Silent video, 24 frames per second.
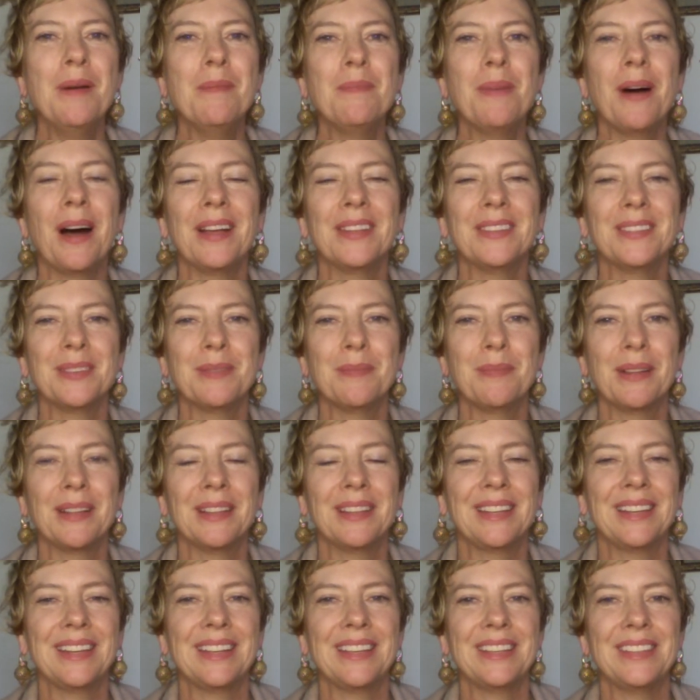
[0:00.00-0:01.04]

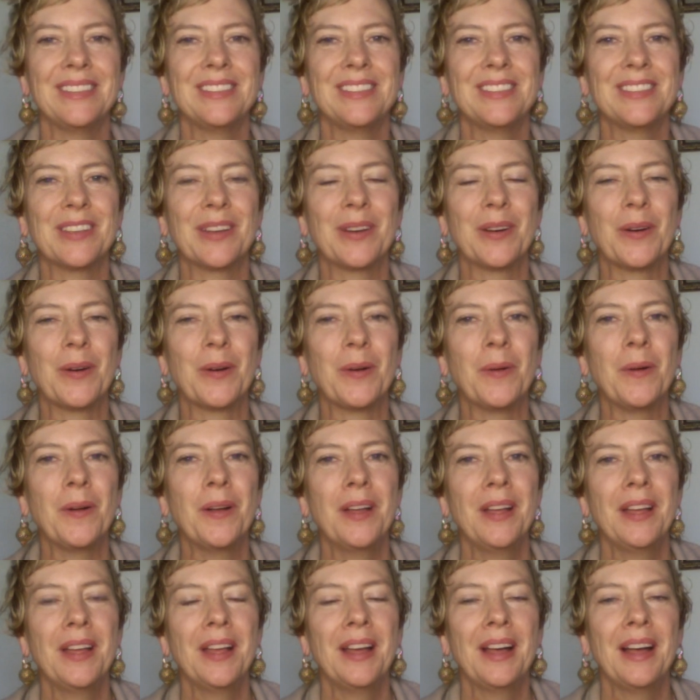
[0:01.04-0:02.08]
possibilities so
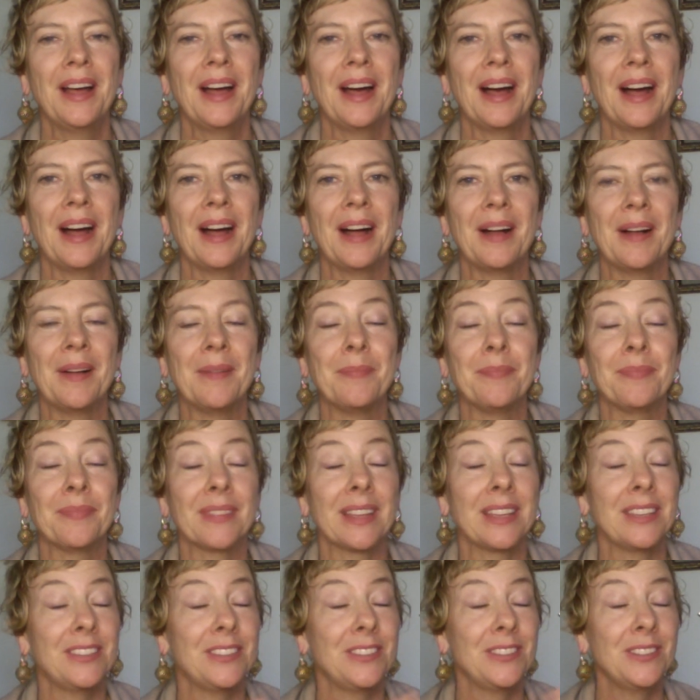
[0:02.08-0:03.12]
um,
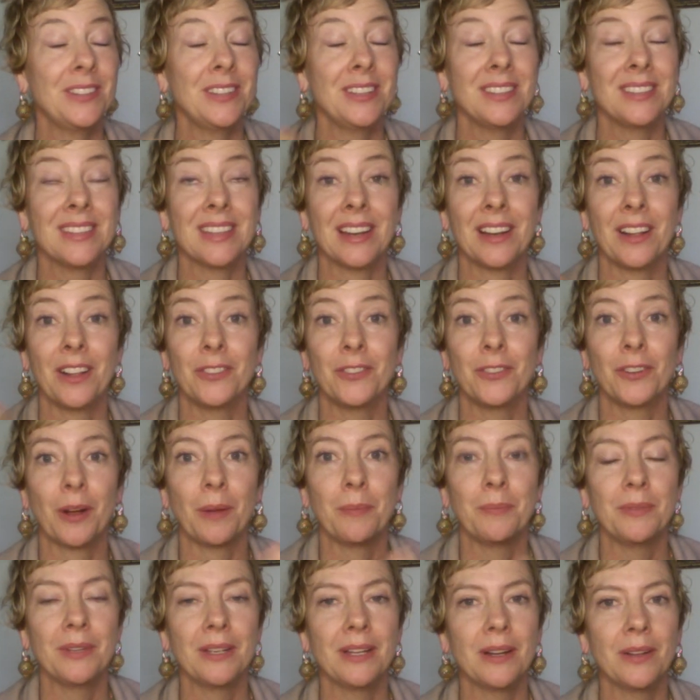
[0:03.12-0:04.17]
as soon as that all
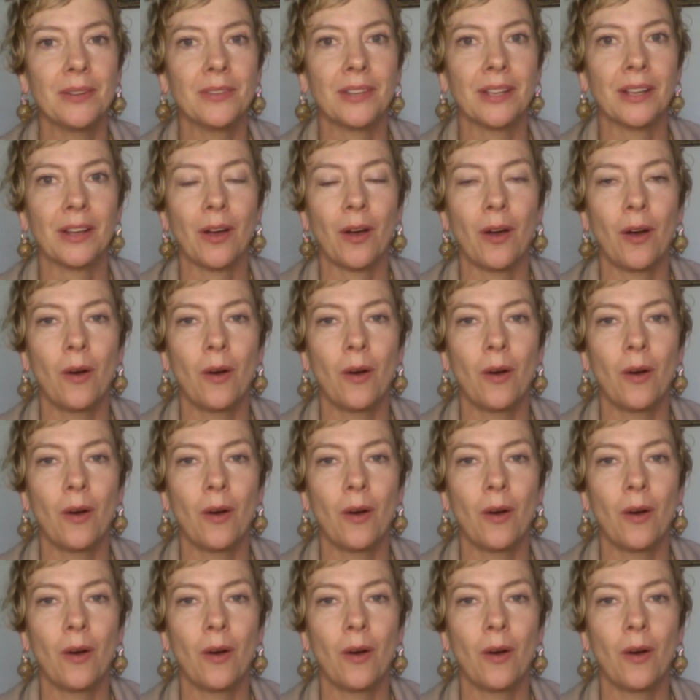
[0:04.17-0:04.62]
dropped in, I was like,